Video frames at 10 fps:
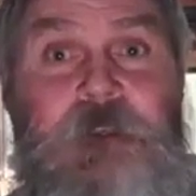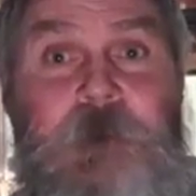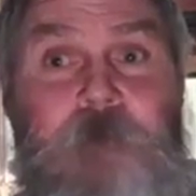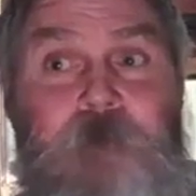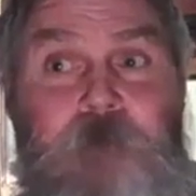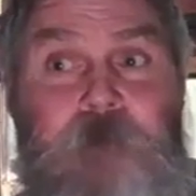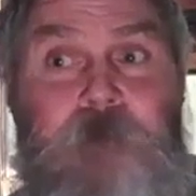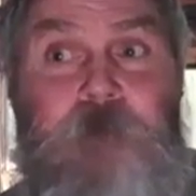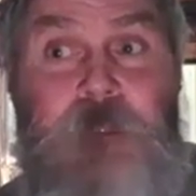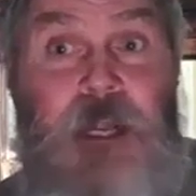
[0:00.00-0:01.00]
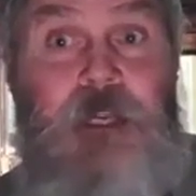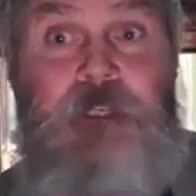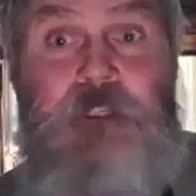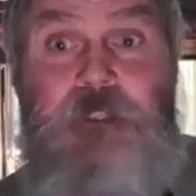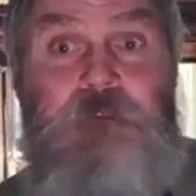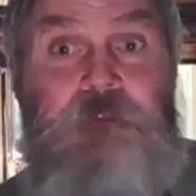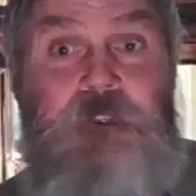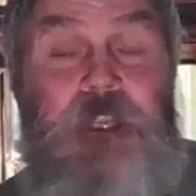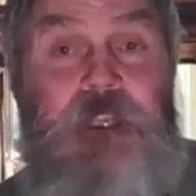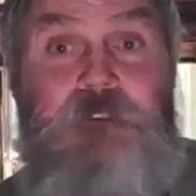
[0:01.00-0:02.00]
But uh, I
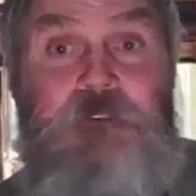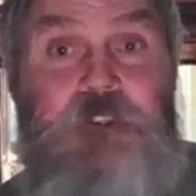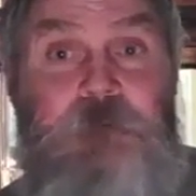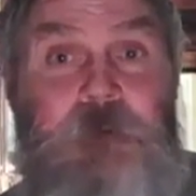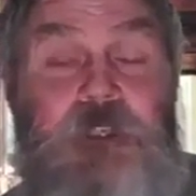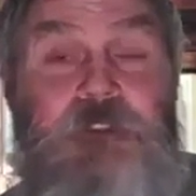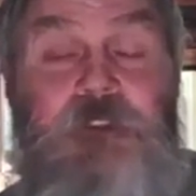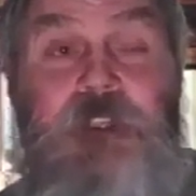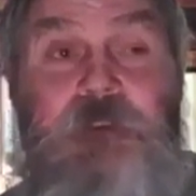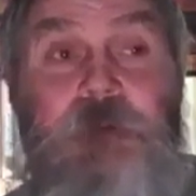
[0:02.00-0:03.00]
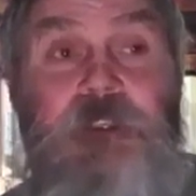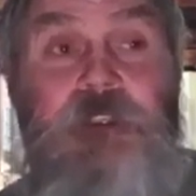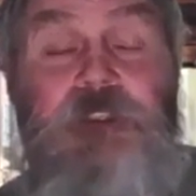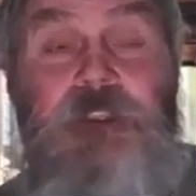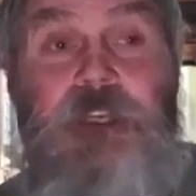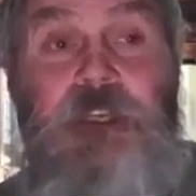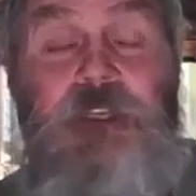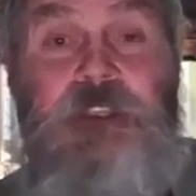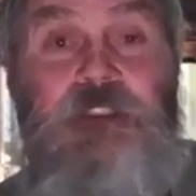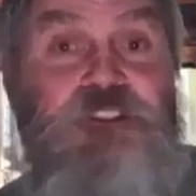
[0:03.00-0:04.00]
had to go through the cancer just because of that,
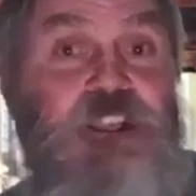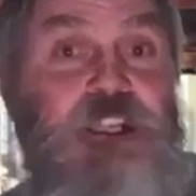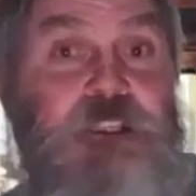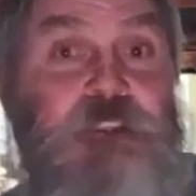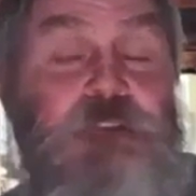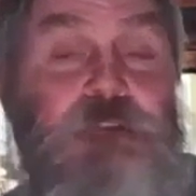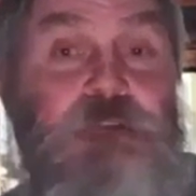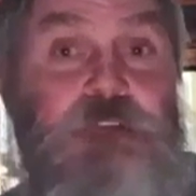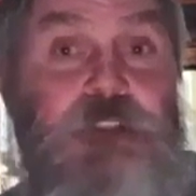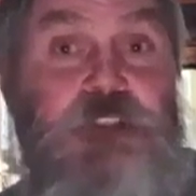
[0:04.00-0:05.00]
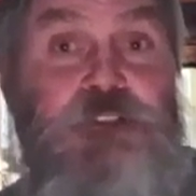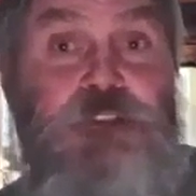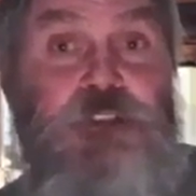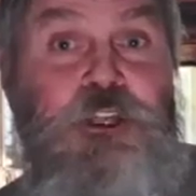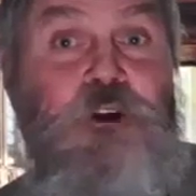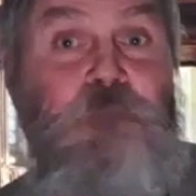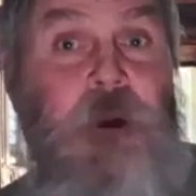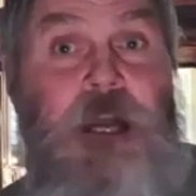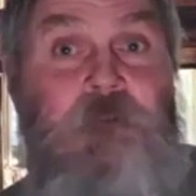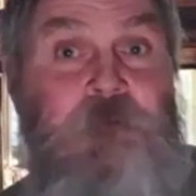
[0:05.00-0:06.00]
because Ezekiel
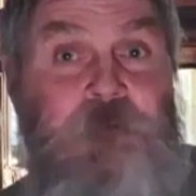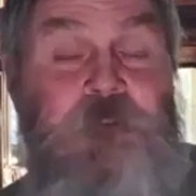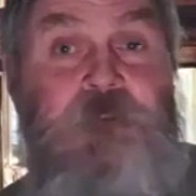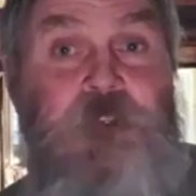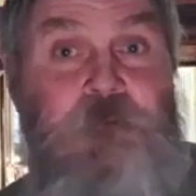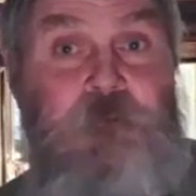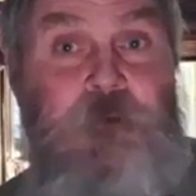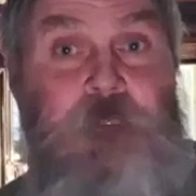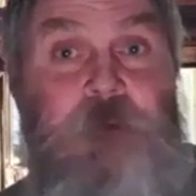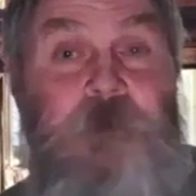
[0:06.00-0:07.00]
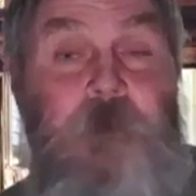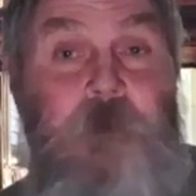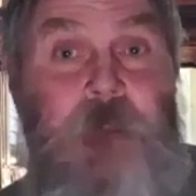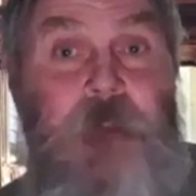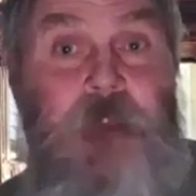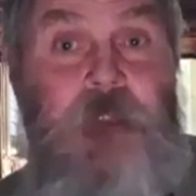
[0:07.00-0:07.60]
is your go by for 53.